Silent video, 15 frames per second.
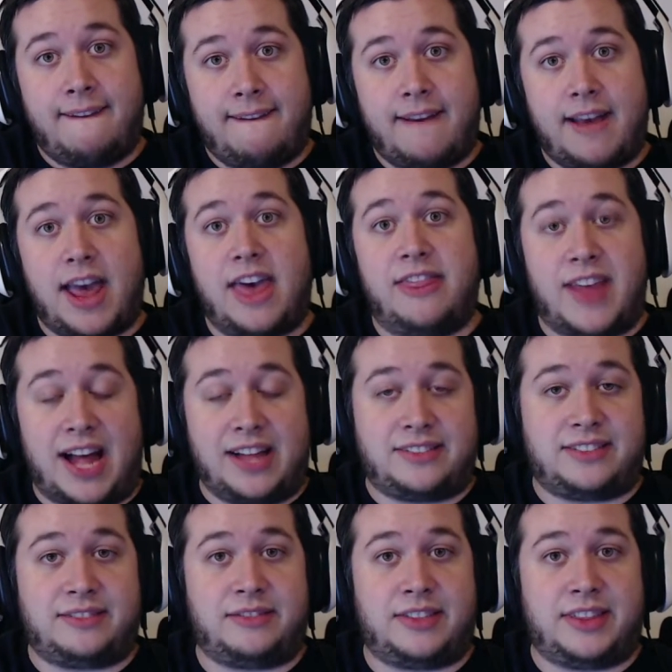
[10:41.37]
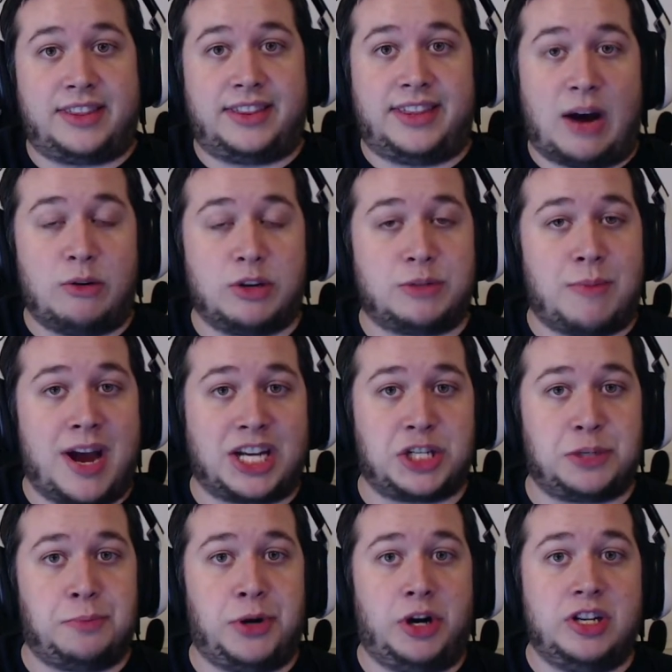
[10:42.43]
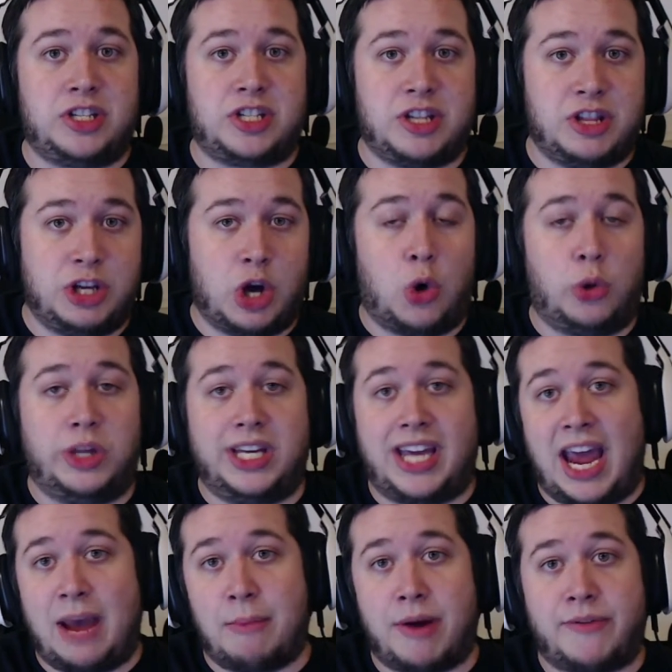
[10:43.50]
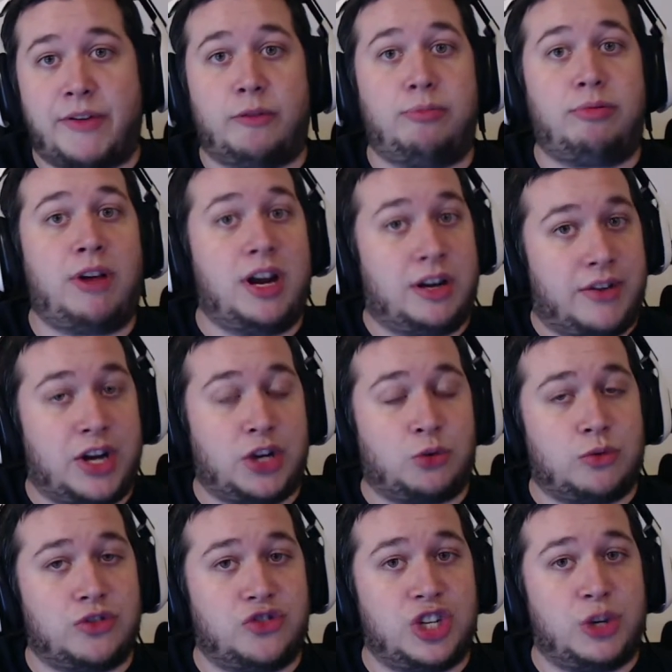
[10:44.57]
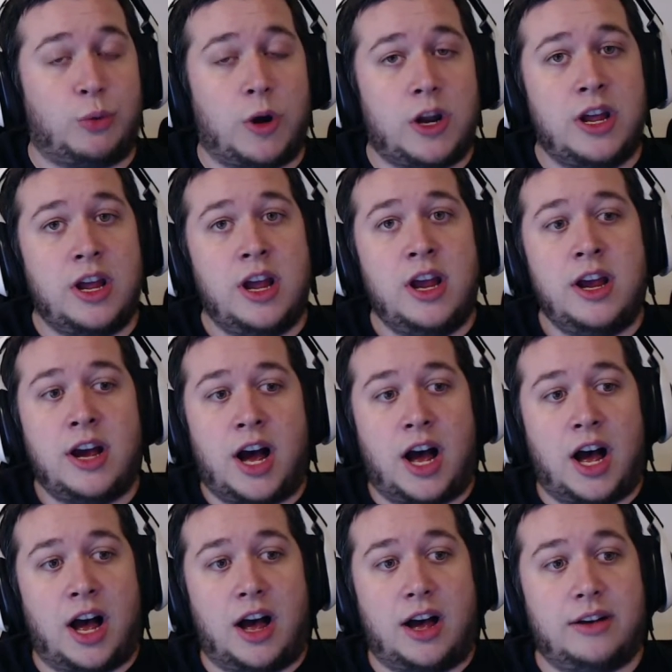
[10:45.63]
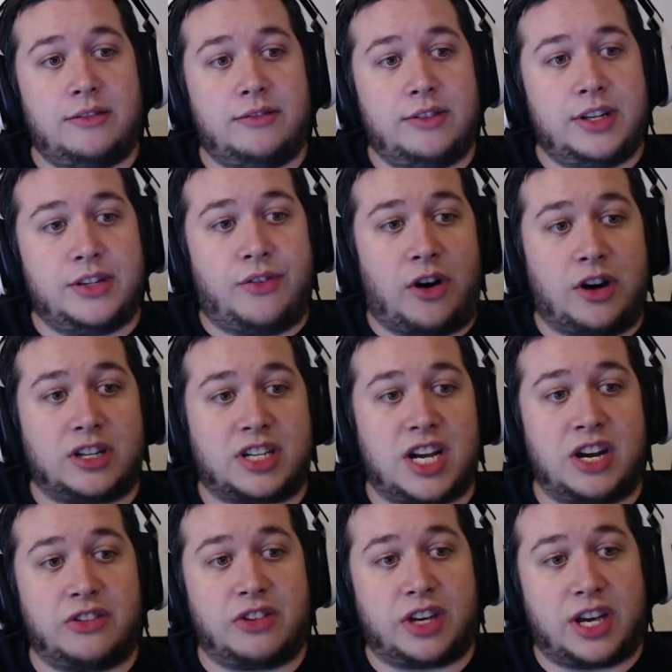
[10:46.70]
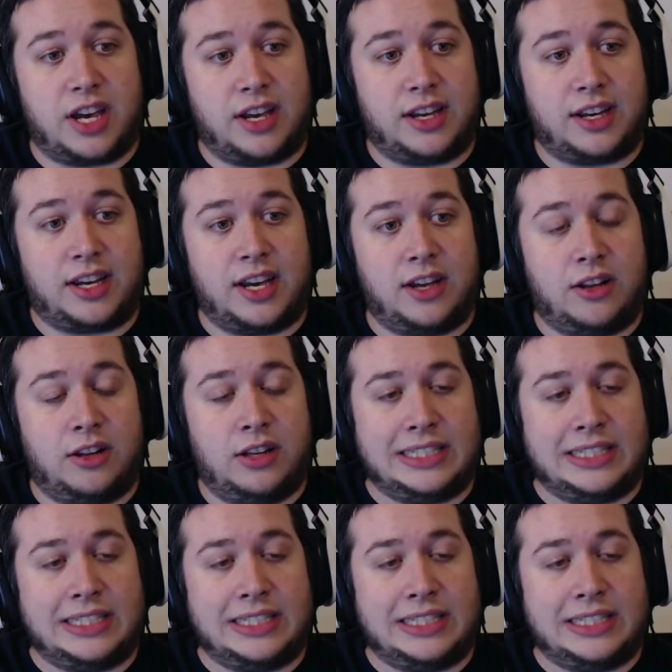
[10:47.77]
And that was my experience in the only game I've ever played of H1Z1. As far as King of the Kill.